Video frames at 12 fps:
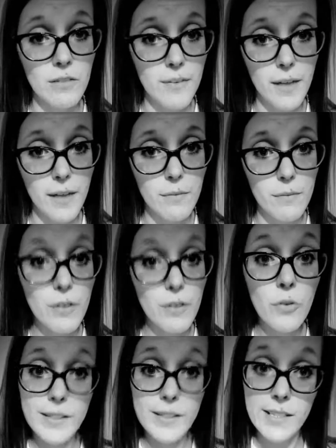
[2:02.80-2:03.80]
from them. They're
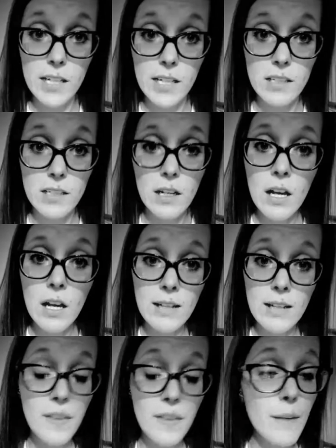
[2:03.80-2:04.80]
4 and 6.
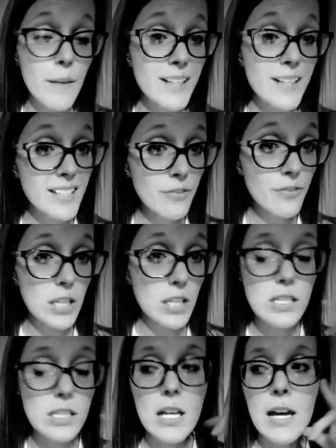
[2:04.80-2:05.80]
Not that that makes a
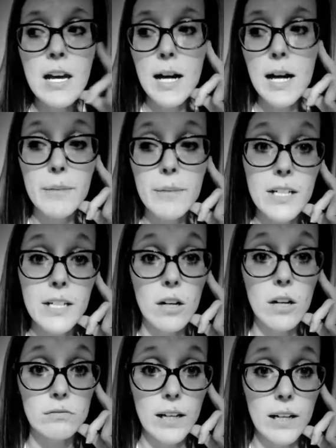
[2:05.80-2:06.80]
difference, but I
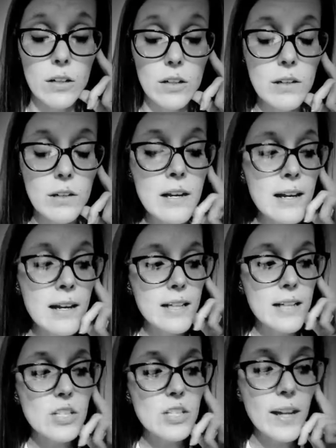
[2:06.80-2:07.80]
don't.
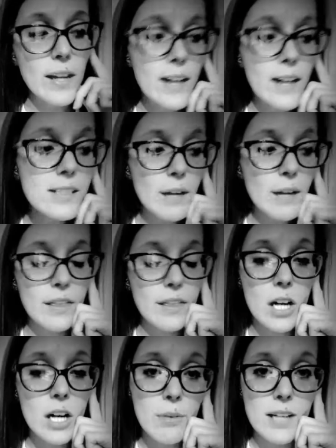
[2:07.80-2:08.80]
And so I guess my
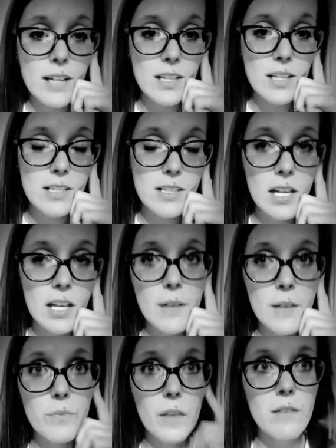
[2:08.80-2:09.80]
thought process
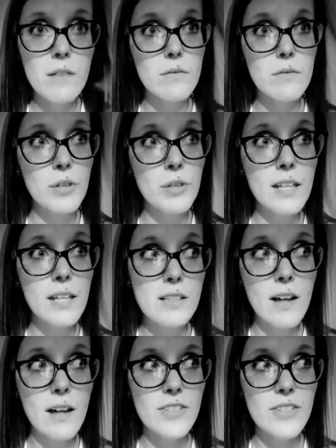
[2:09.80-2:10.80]
and bringing this
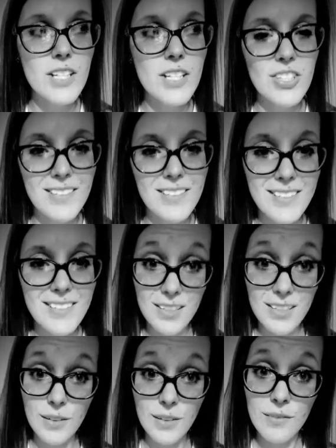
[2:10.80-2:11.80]
conversation
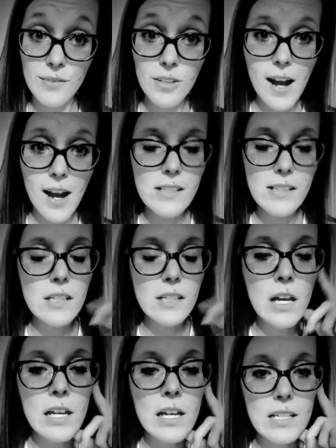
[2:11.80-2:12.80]
to you guys
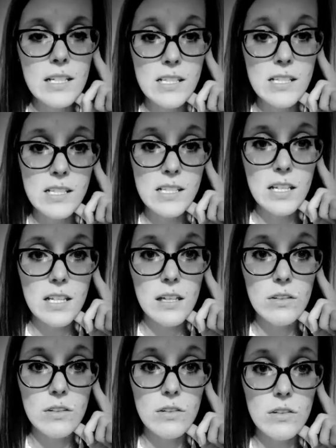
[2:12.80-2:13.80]
is to
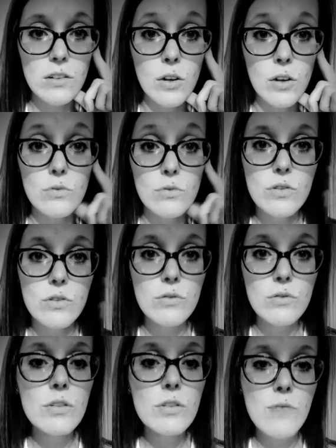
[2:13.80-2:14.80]
see,
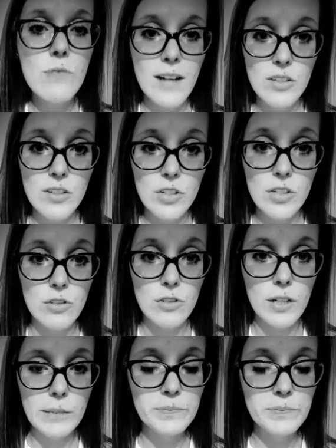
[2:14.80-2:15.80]
do you ask your
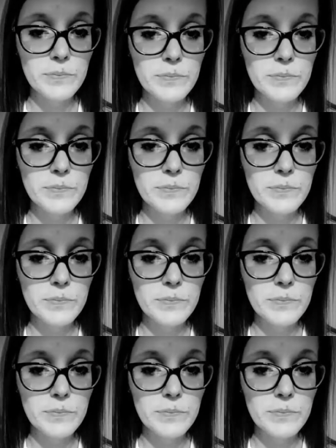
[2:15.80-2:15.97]
children